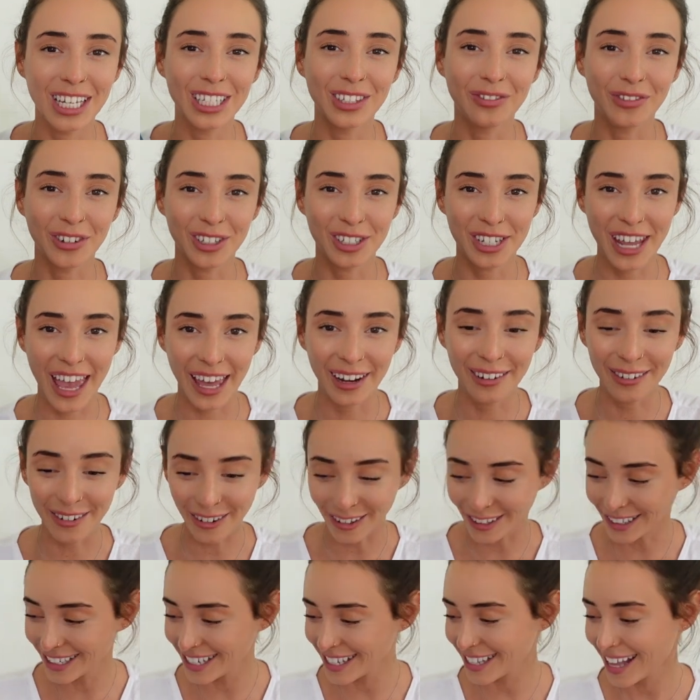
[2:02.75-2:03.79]
jeans for
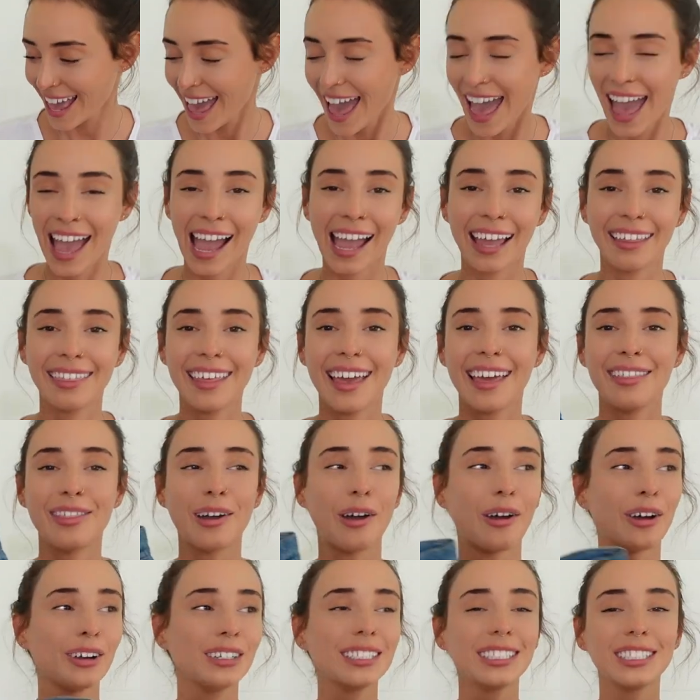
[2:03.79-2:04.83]
$10, and they're
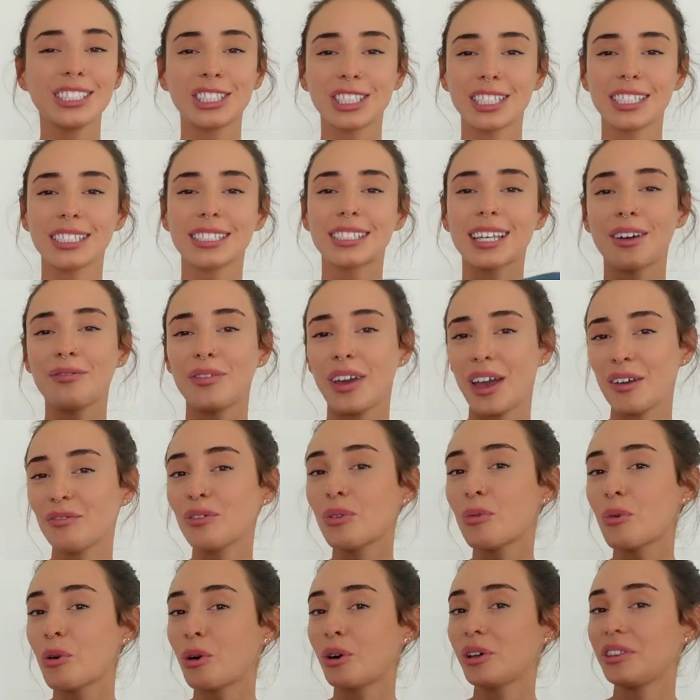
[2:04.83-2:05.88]
the only jeans I've
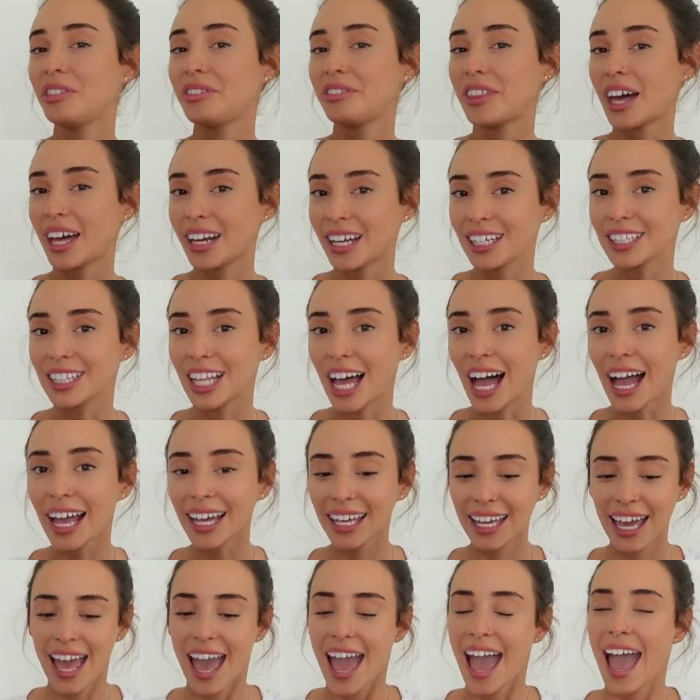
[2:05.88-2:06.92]
ever worn that I
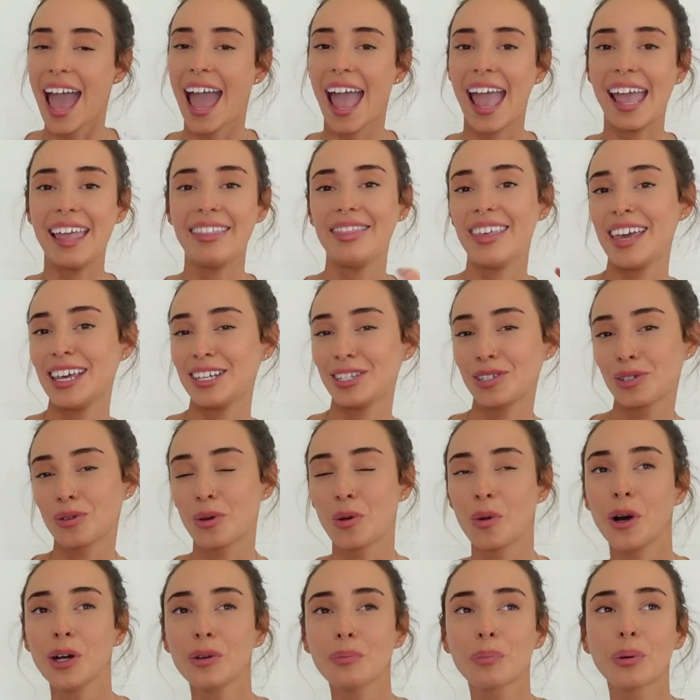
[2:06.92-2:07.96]
like, and they're
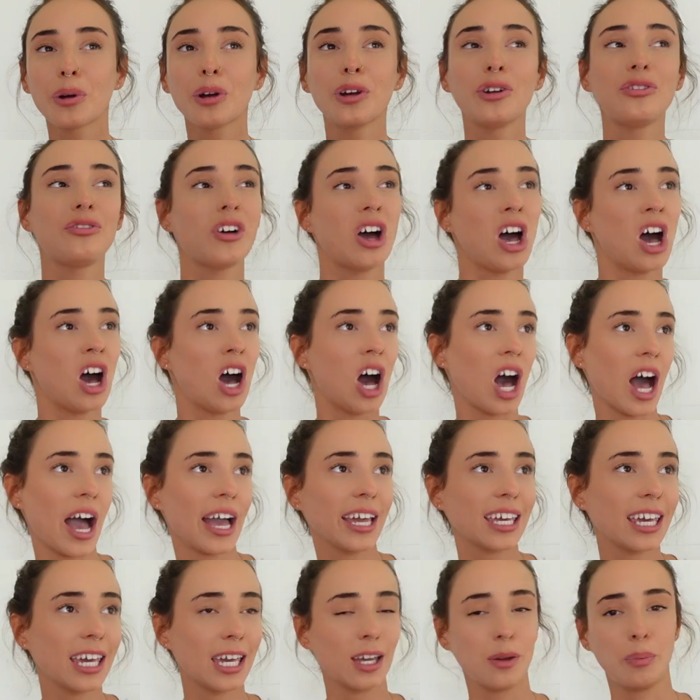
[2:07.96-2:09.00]
squat proof,
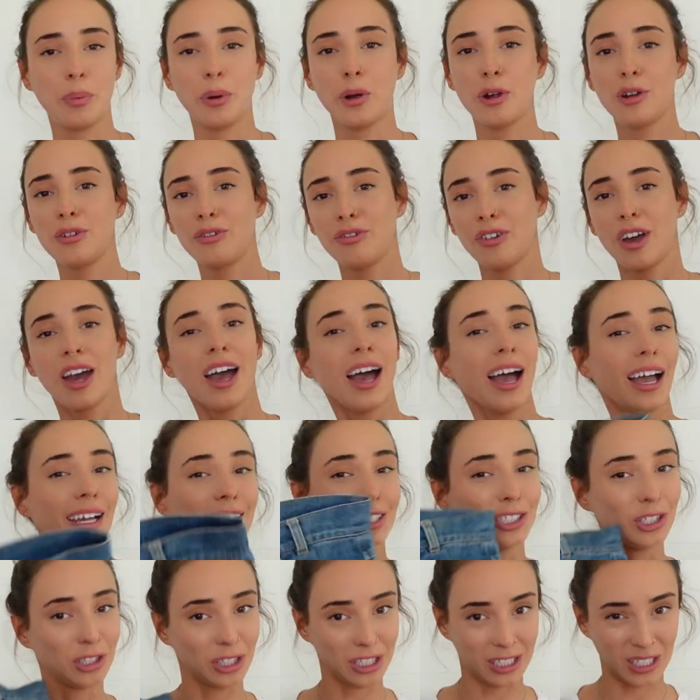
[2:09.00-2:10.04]
high kick proof. I
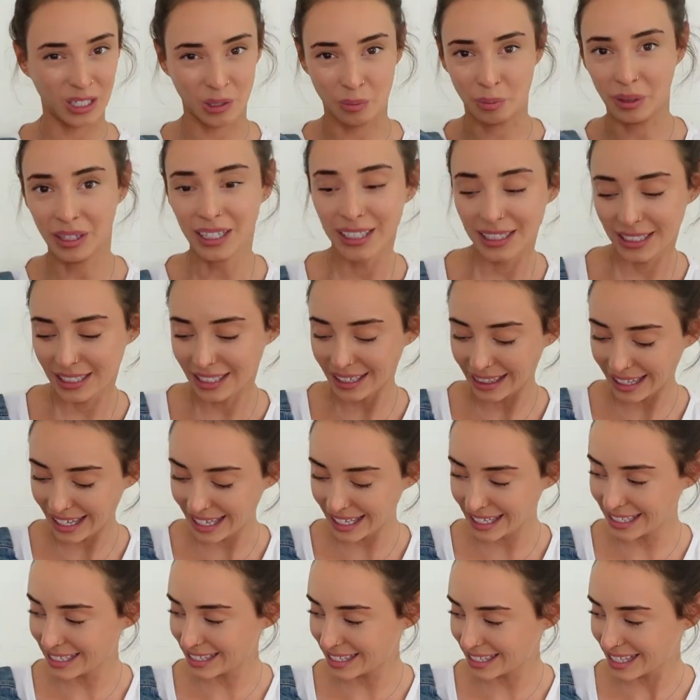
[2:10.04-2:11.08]
can do the splits in
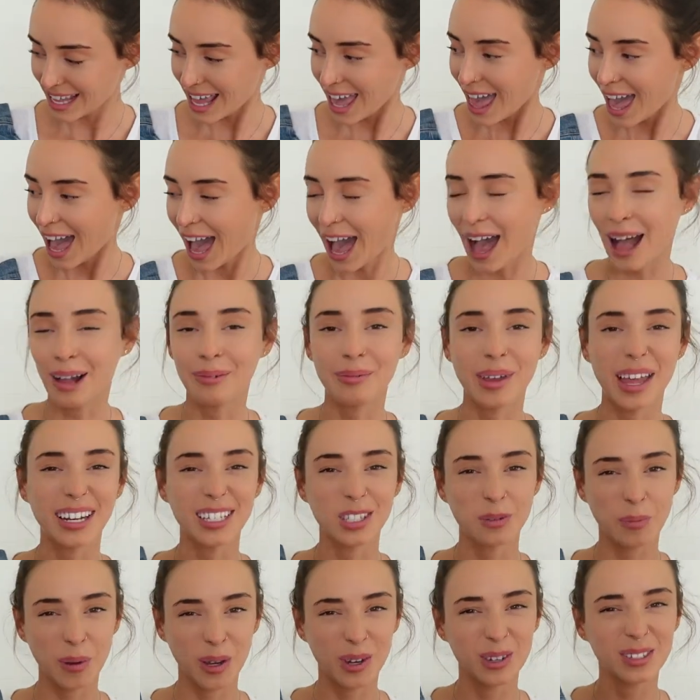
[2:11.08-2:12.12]
these, and
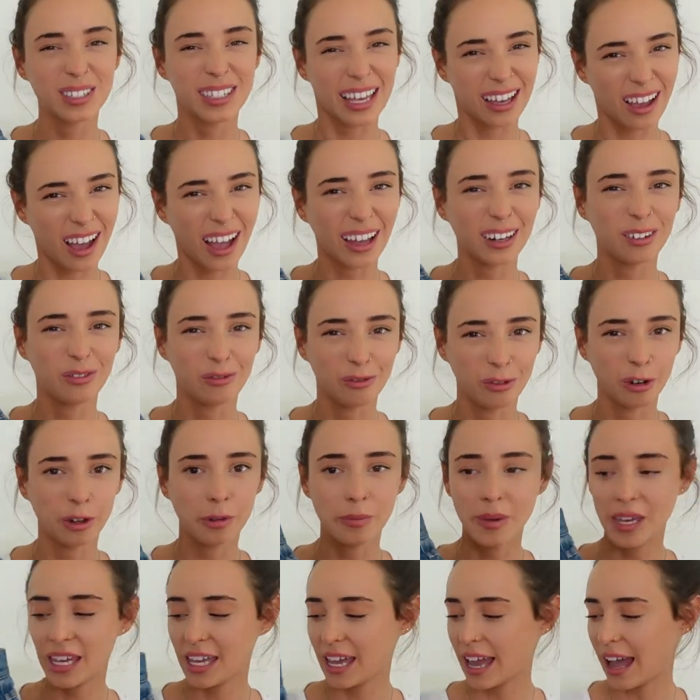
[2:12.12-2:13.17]
it's because they're kind of
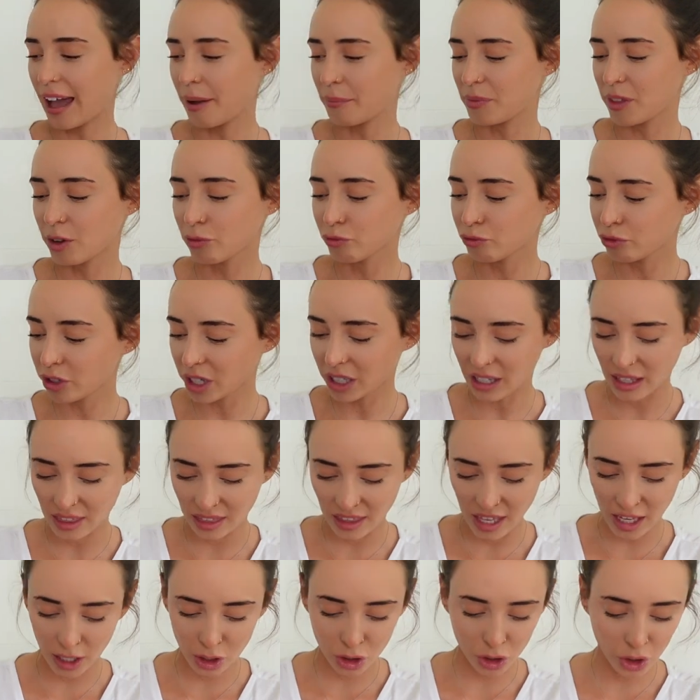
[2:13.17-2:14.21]
roomy. They're really
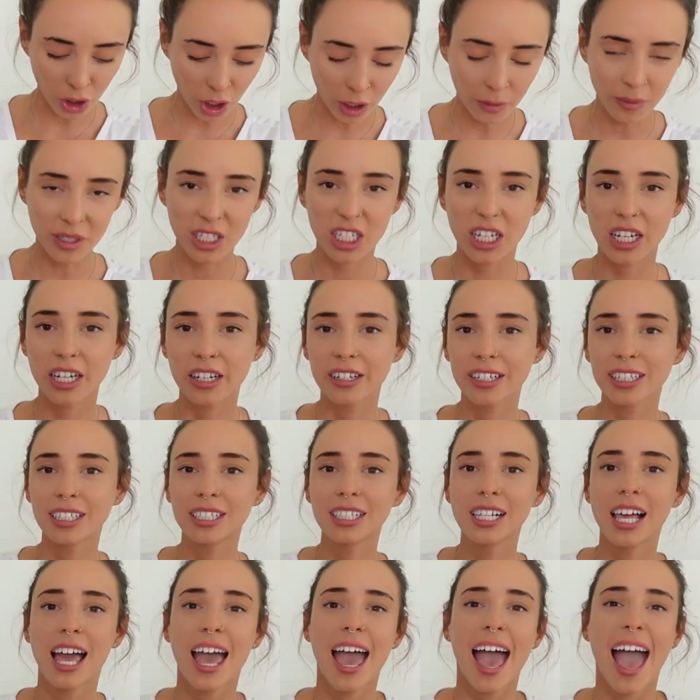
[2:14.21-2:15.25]
thick, strong
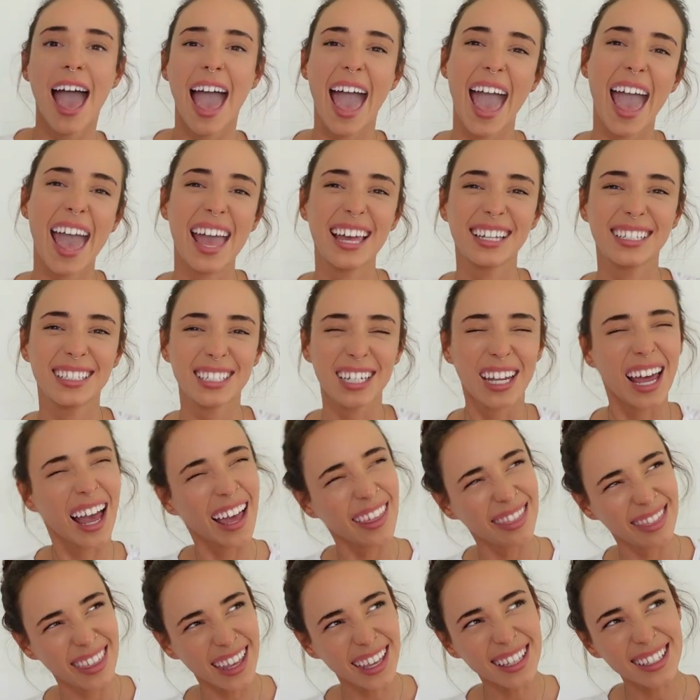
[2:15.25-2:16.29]
material, and
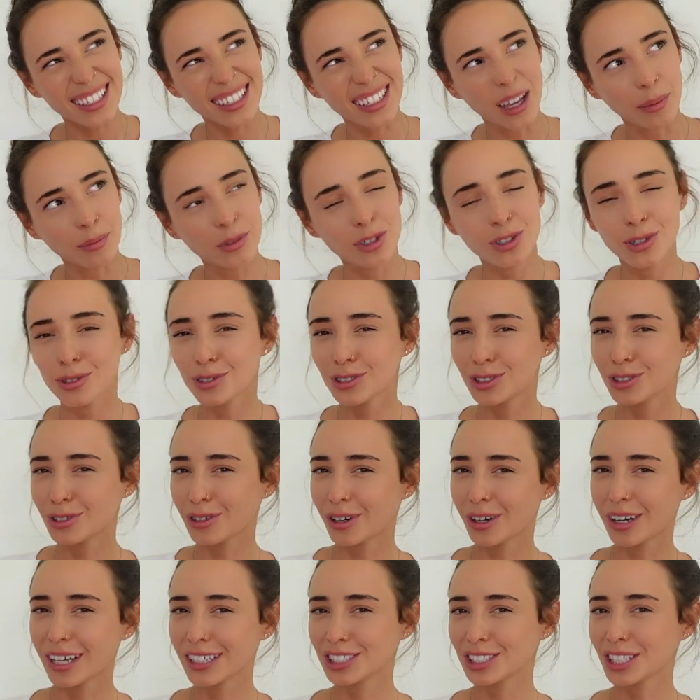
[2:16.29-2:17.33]
I think some schools you're
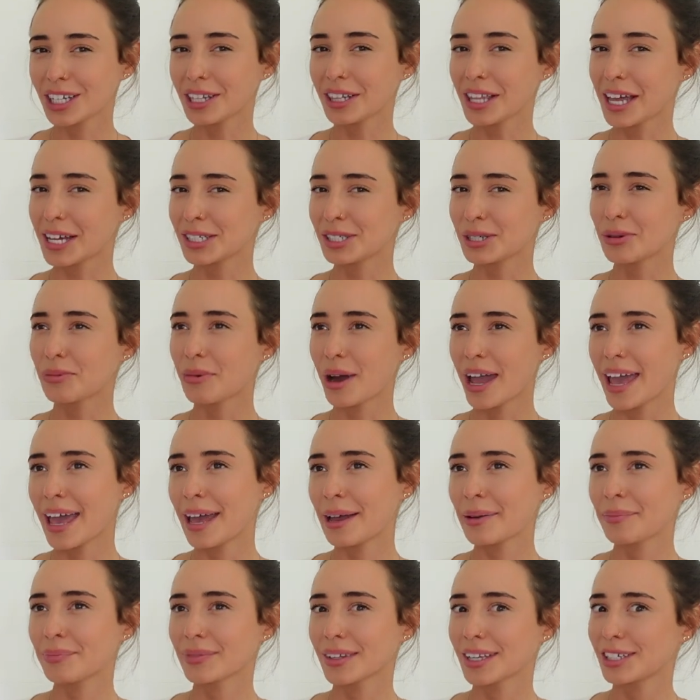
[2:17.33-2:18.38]
not actually allowed to
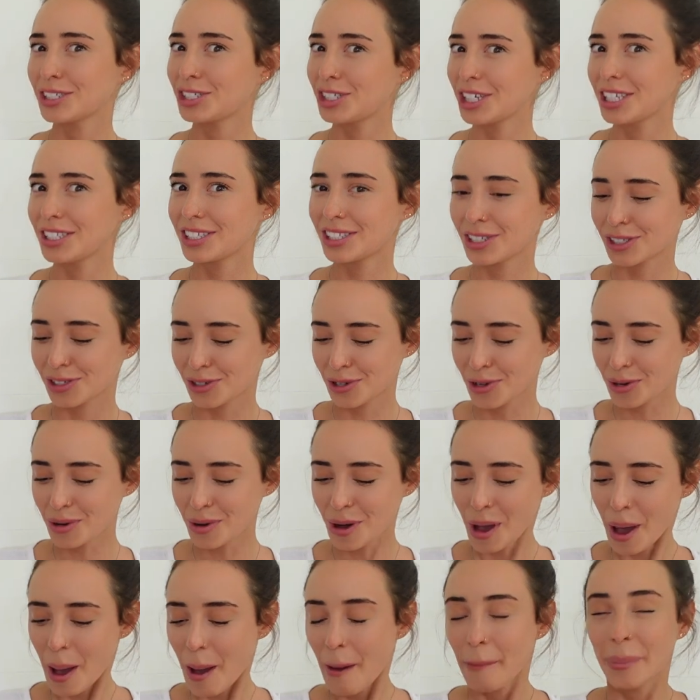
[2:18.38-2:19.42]
wear jeans to
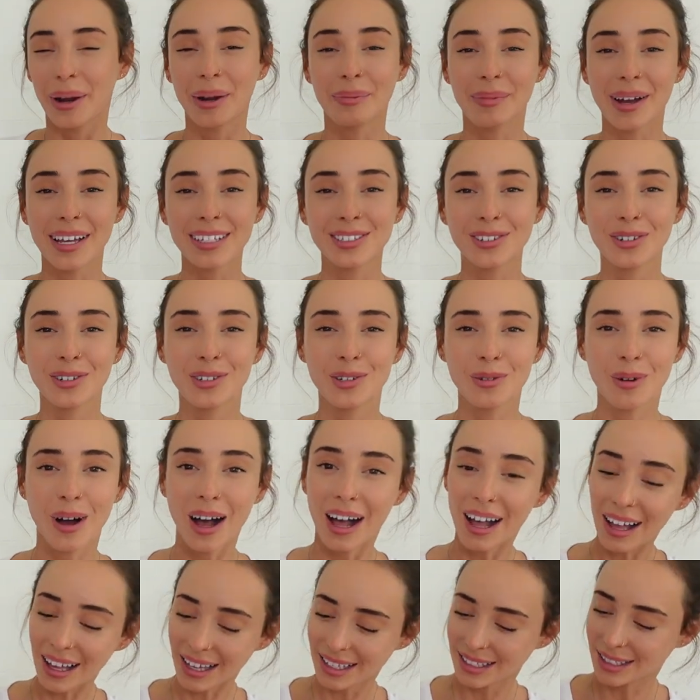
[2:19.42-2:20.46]
school, but at my school you
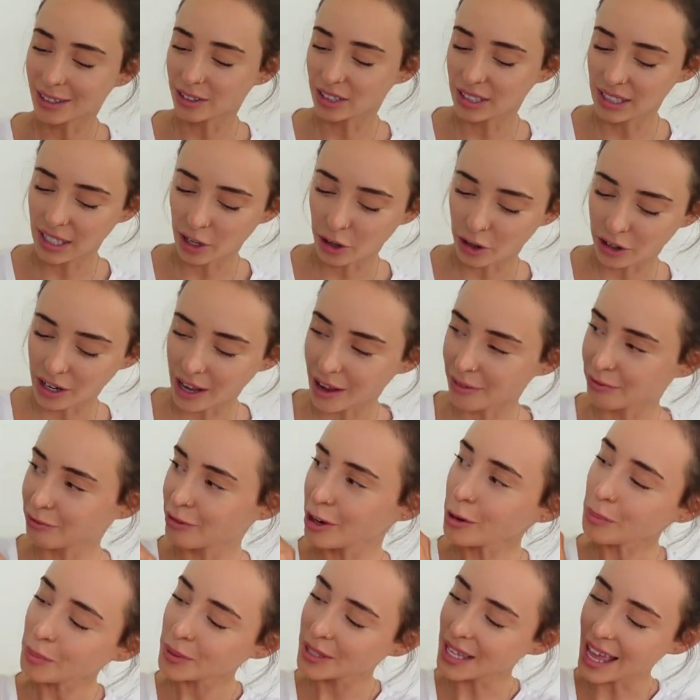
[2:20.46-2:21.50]
are, as long as they don't have
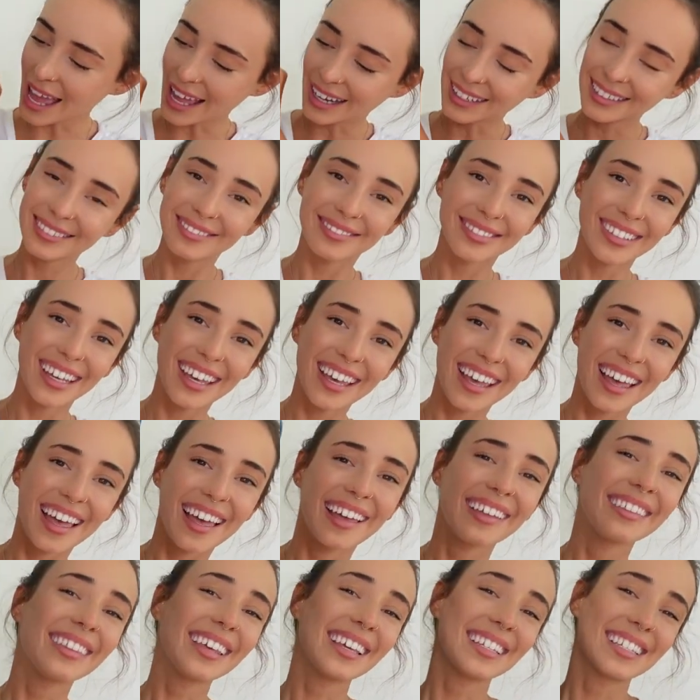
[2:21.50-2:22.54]
rips, and
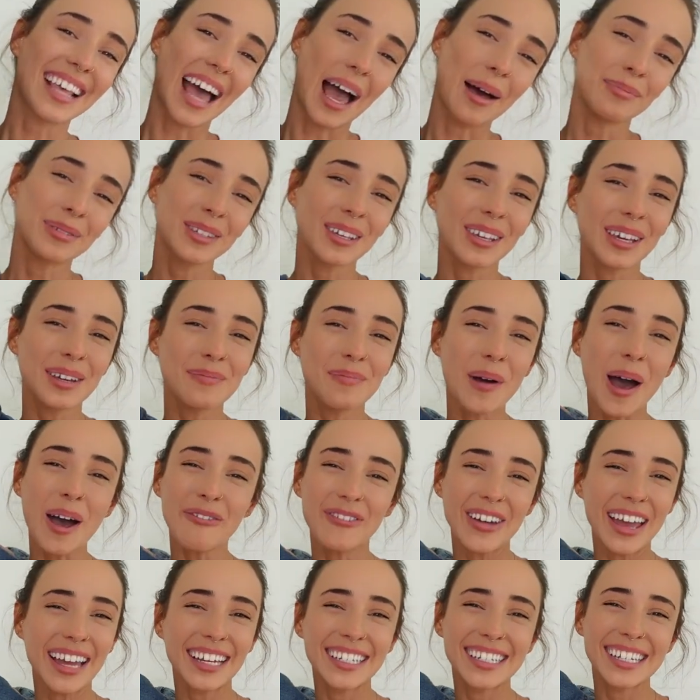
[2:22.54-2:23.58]
these are absolutely
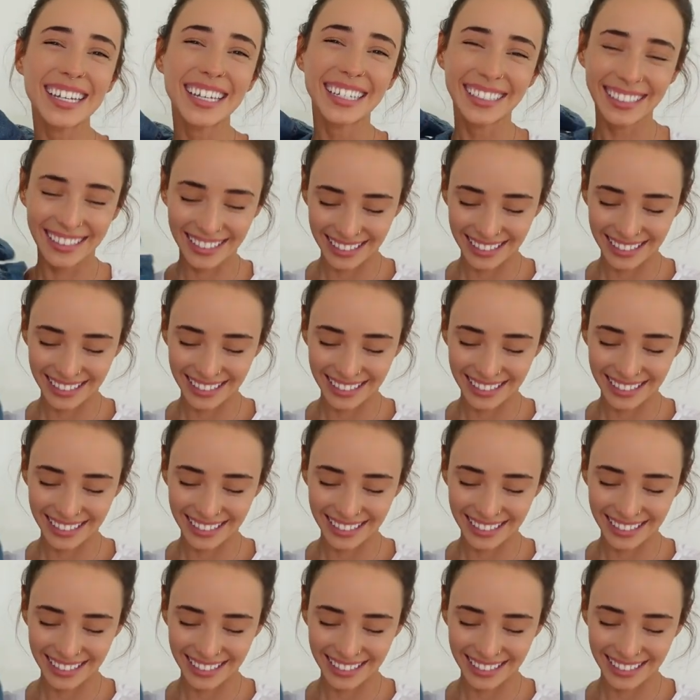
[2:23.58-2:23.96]
perfect.